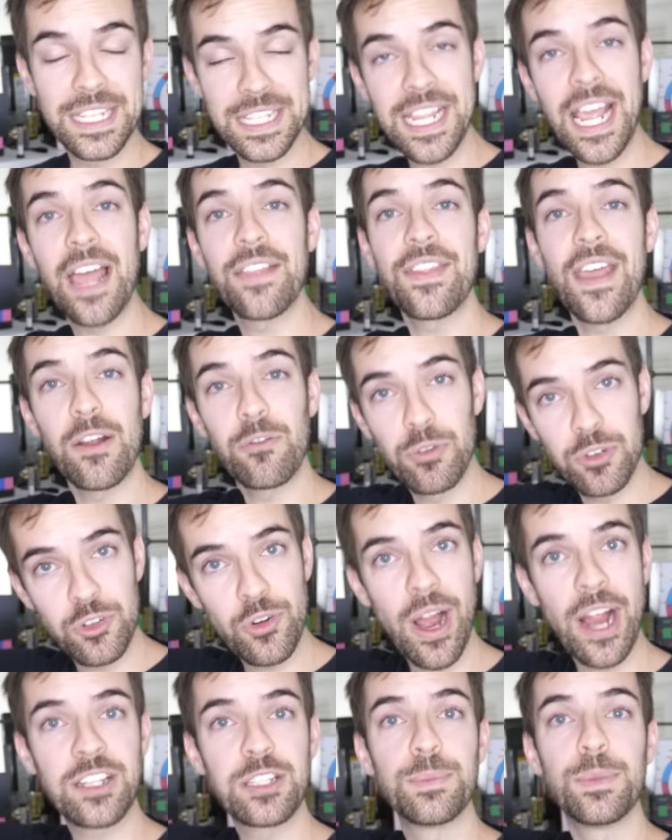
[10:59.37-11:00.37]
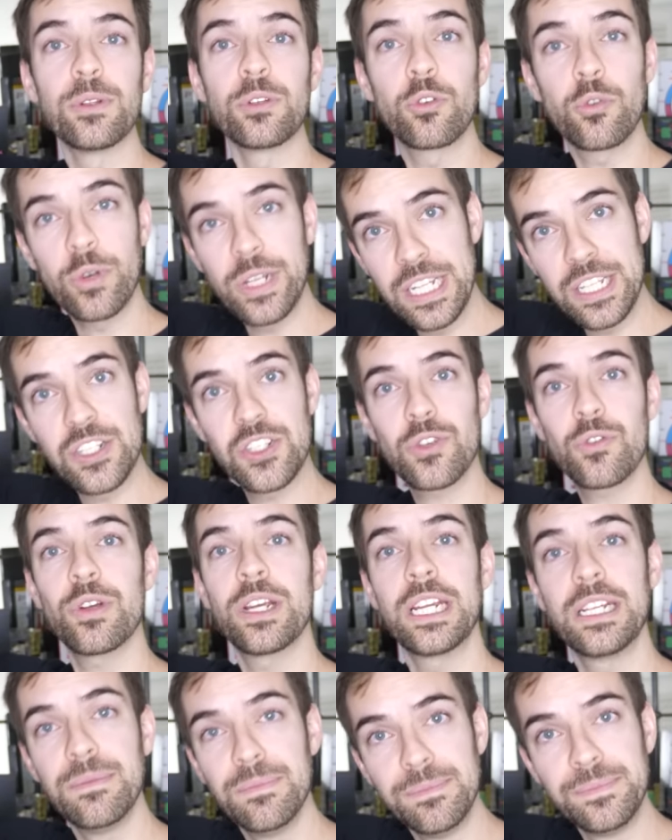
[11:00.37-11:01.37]
It's got that retractable green
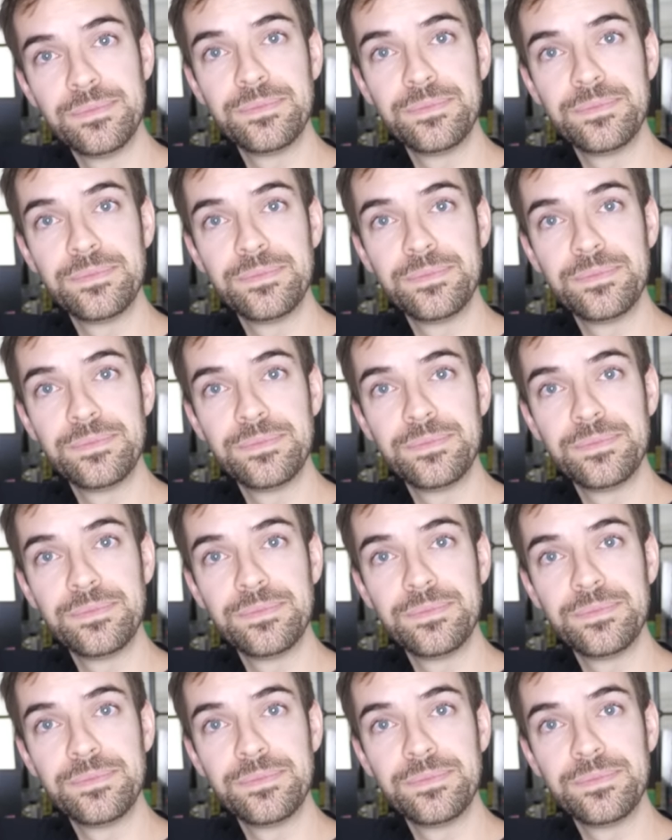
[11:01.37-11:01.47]
screen.